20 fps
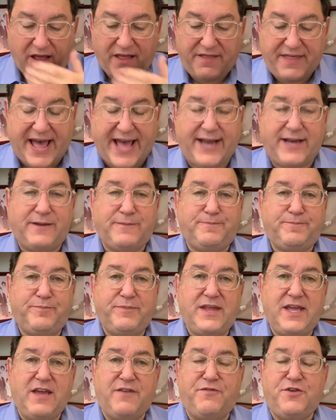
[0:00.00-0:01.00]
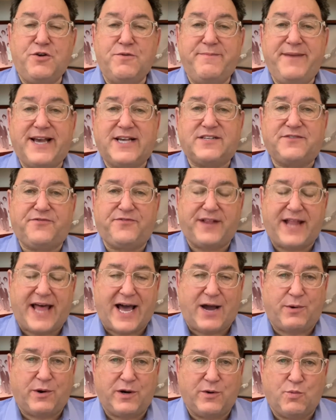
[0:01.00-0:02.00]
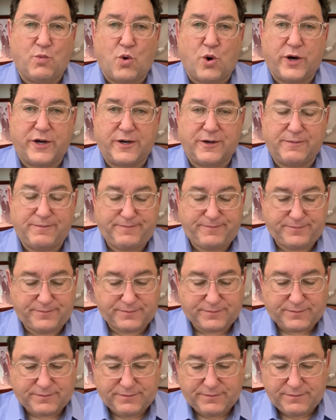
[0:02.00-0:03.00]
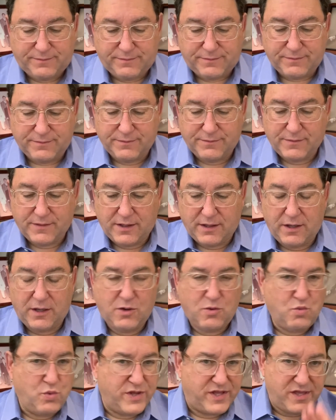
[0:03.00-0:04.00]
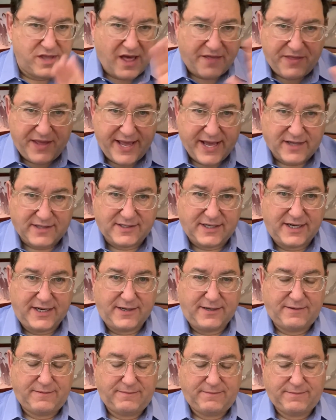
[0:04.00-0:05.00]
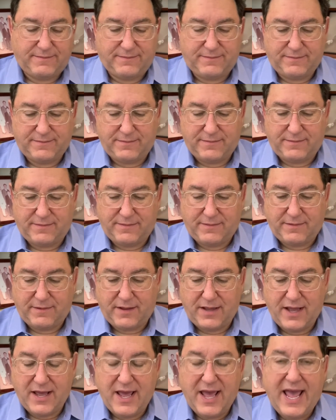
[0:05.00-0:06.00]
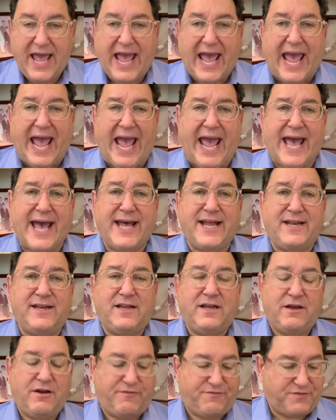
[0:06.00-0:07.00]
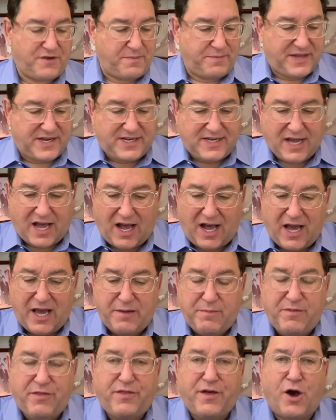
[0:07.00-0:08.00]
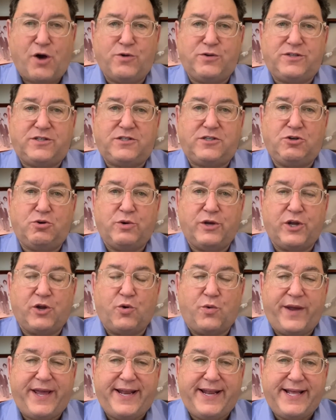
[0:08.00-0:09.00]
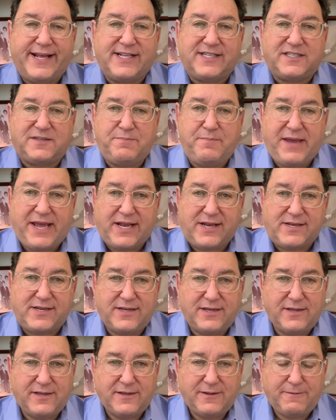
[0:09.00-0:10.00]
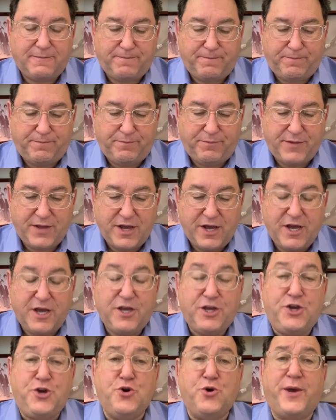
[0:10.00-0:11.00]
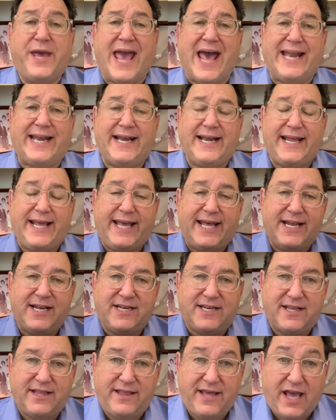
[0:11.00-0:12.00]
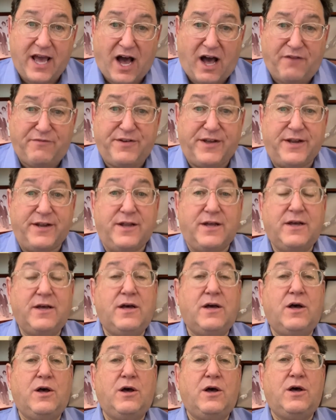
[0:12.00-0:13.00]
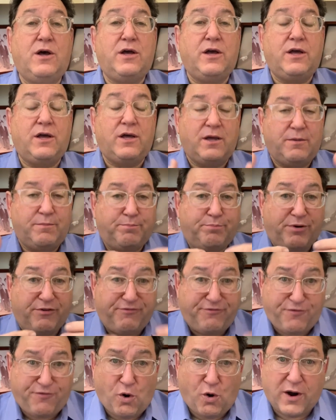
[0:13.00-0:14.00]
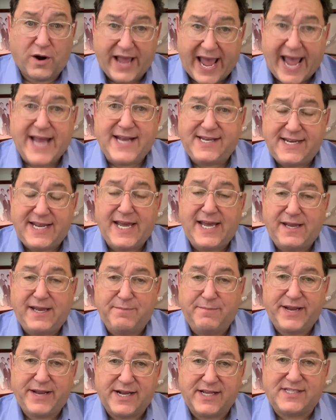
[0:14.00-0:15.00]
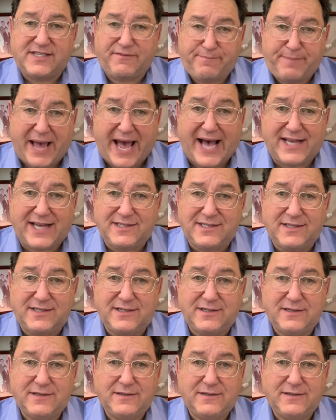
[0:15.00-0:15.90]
that if you mix flour and water with nothing else in it, and from the time those two ingredients meet, you get it into the oven before 18 minutes have passed,